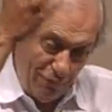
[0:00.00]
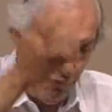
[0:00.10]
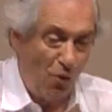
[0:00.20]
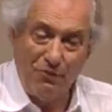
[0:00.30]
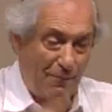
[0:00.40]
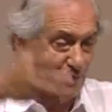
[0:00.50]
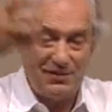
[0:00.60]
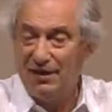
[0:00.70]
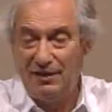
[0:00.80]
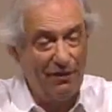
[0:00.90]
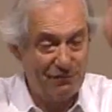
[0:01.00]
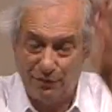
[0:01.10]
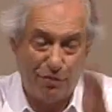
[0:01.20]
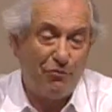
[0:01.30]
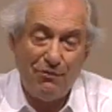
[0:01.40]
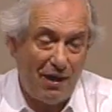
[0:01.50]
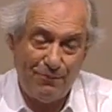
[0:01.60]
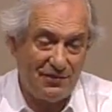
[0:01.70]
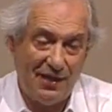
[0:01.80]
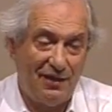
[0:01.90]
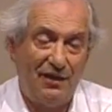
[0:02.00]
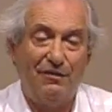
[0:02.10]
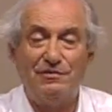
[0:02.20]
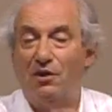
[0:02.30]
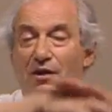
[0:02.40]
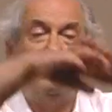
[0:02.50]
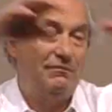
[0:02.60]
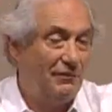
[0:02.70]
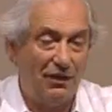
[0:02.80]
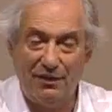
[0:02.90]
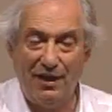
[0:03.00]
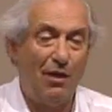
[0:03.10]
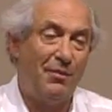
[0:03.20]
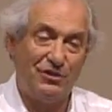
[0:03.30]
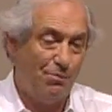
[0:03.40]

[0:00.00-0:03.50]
four representatives or three representatives, on, on how much